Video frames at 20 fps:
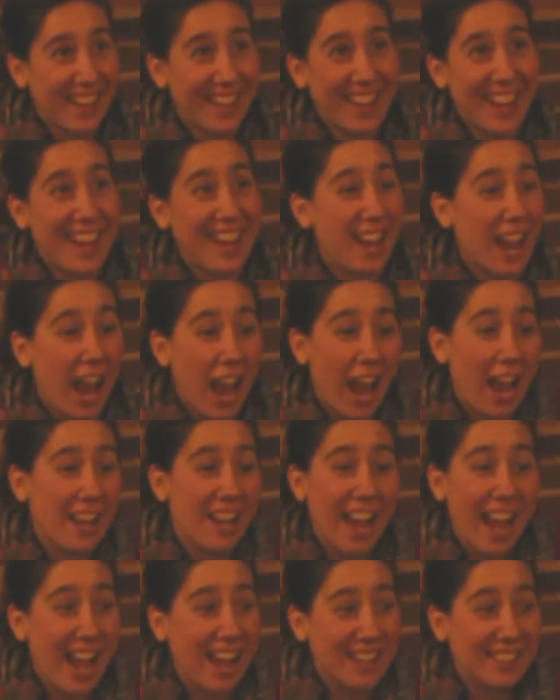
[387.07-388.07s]
I, I,
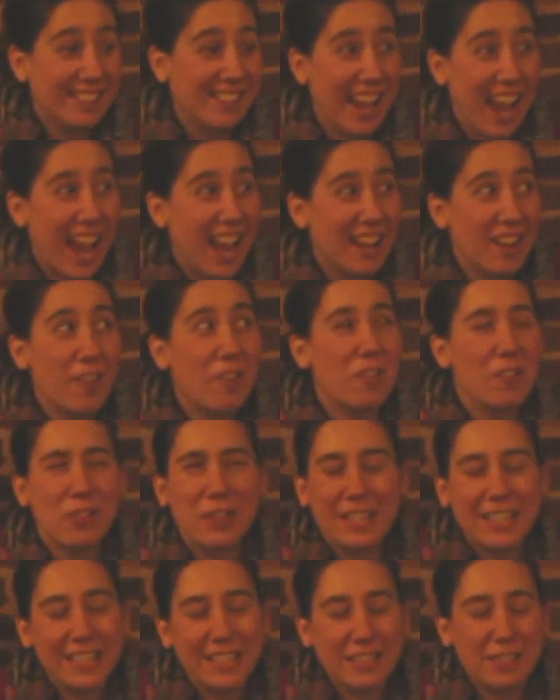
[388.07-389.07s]
I, I don't
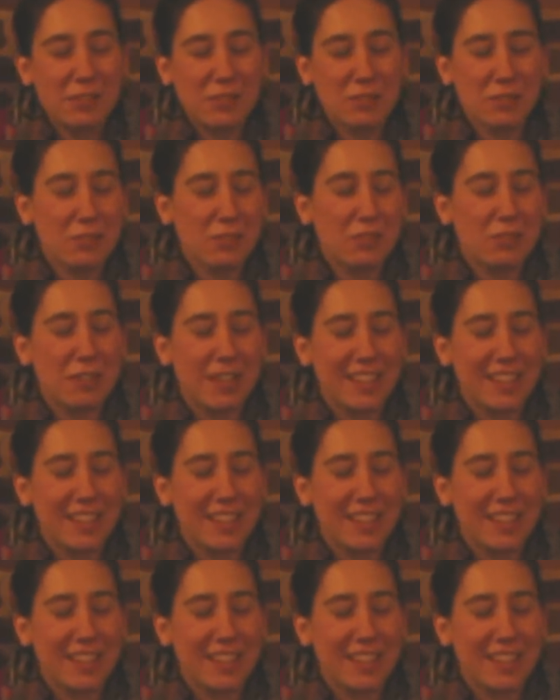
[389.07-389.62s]
think it's true.